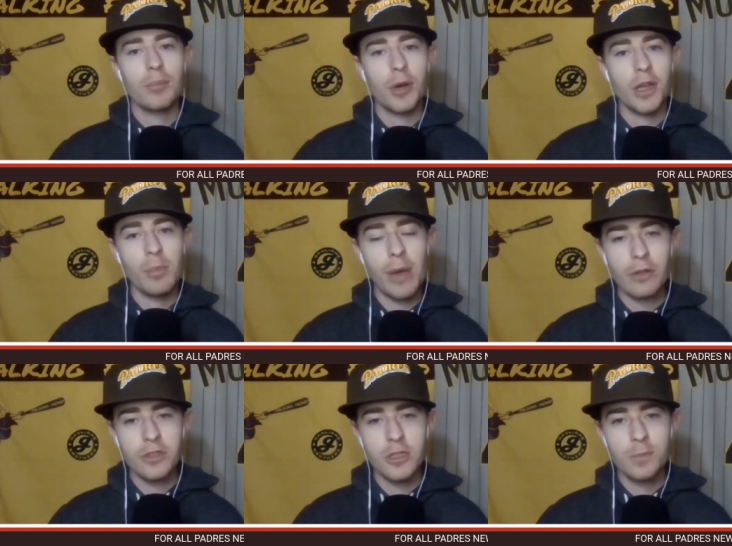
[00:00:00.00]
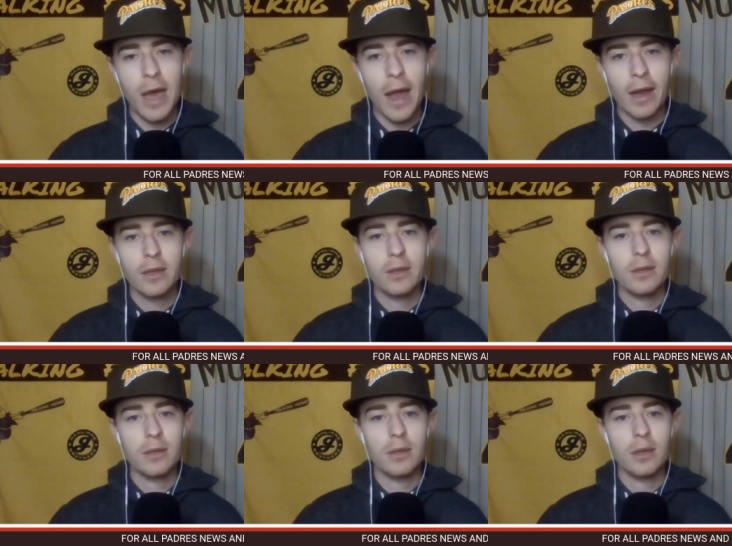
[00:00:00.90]
But he bounces back
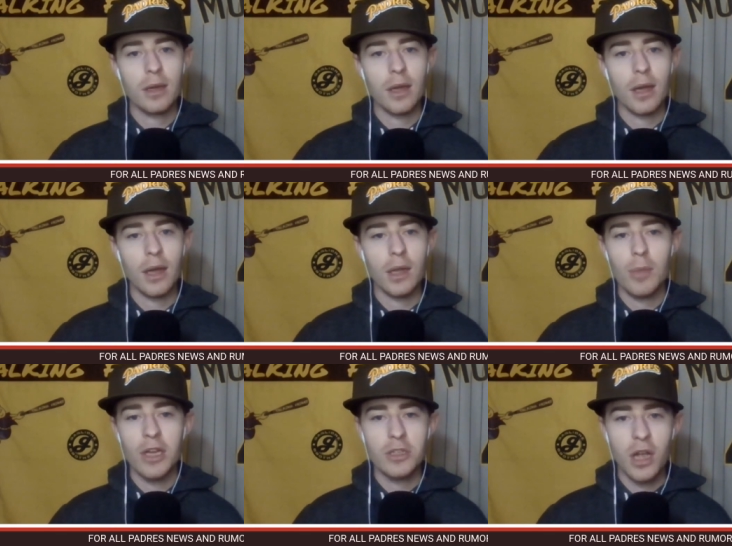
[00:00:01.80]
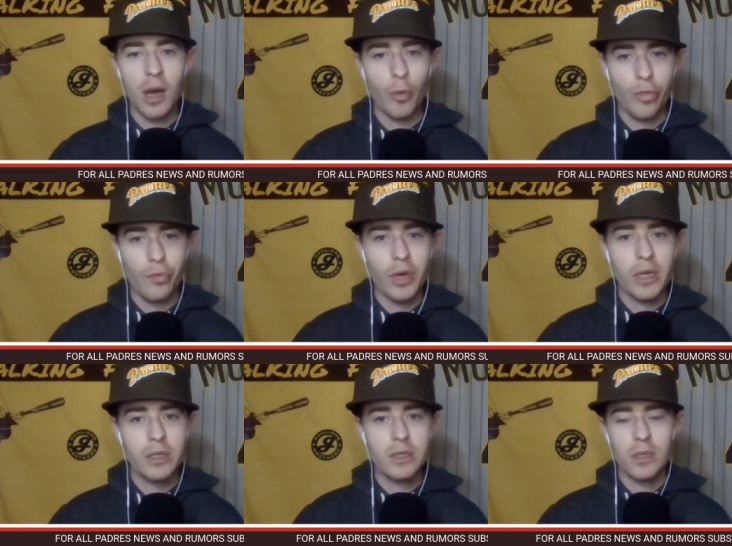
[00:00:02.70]
and he makes a couple
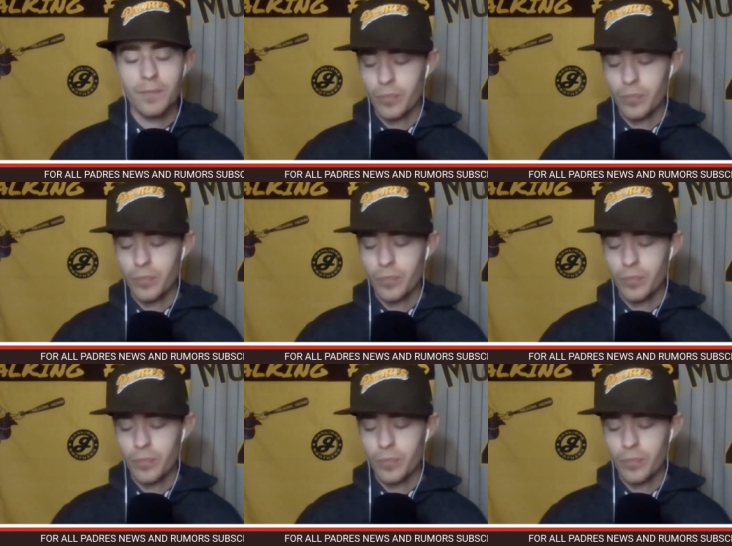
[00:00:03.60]
threes.